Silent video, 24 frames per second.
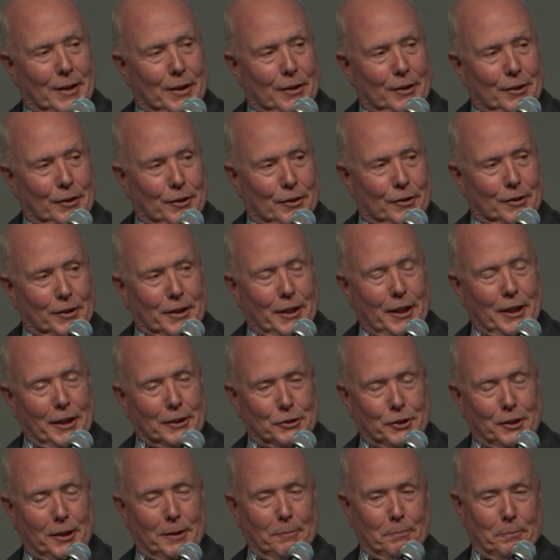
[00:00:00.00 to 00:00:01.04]
you'll
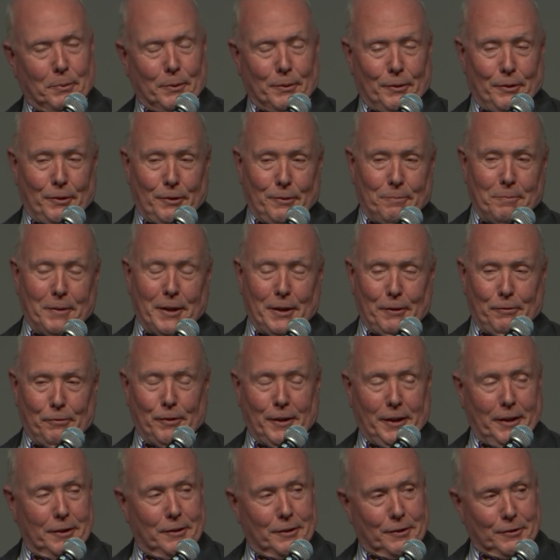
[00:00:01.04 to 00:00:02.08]
catch up, or you may
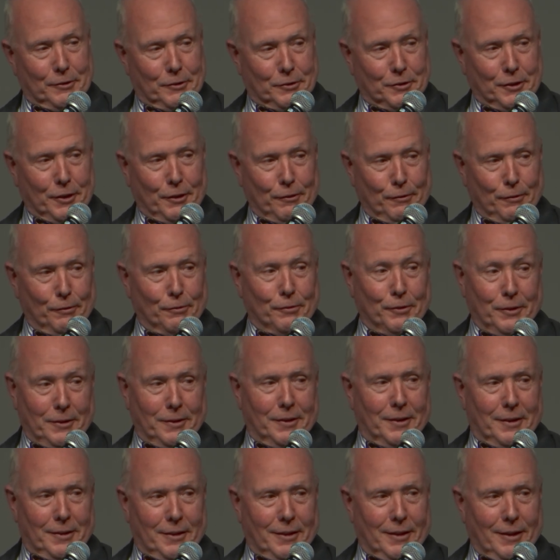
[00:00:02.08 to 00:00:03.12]
find yourself
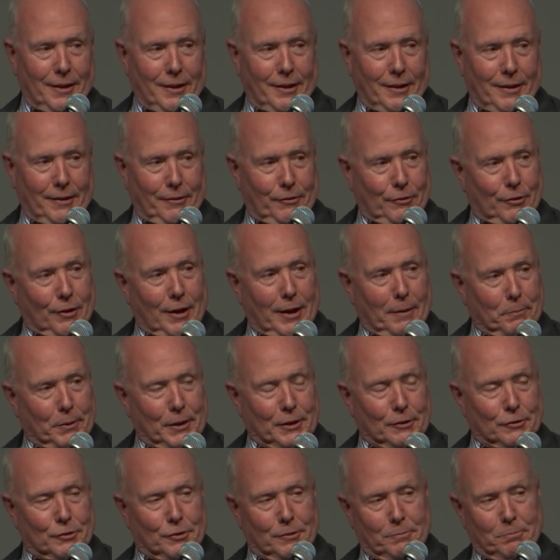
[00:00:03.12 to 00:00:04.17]
dropping
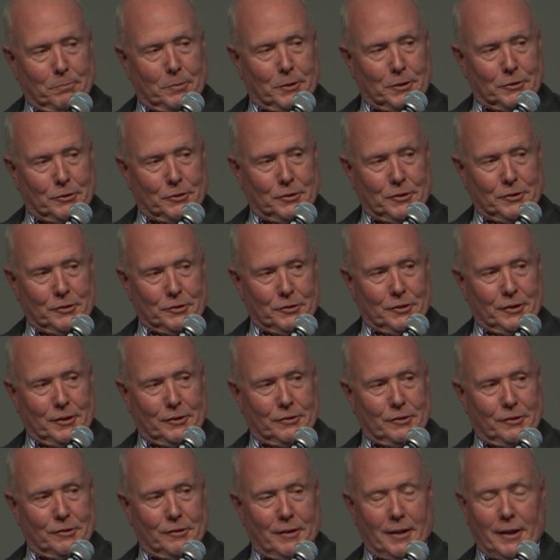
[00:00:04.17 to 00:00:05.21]
some business
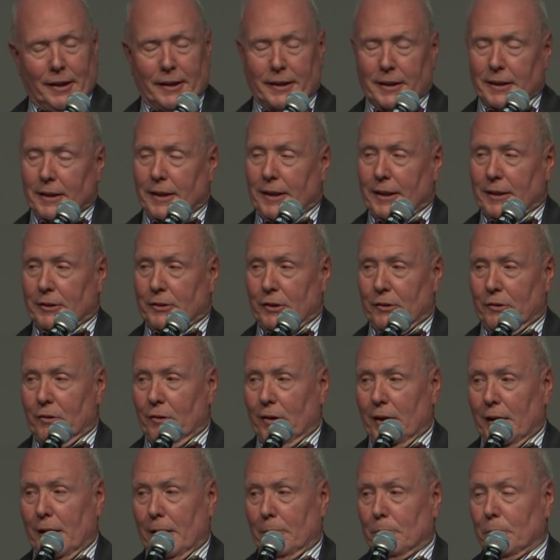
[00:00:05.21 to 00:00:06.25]
that you'd like not to
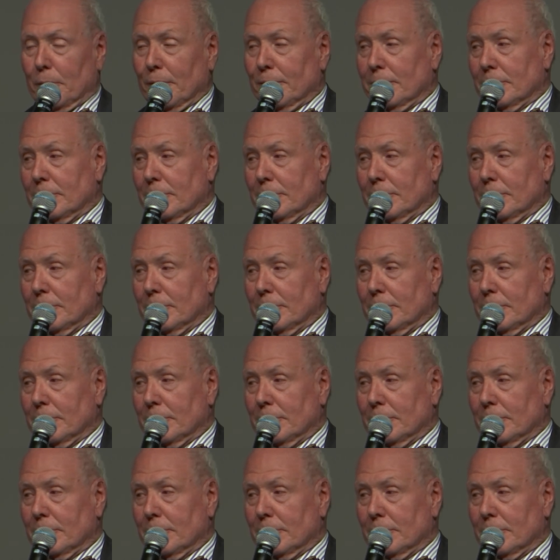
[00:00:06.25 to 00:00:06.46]
drop.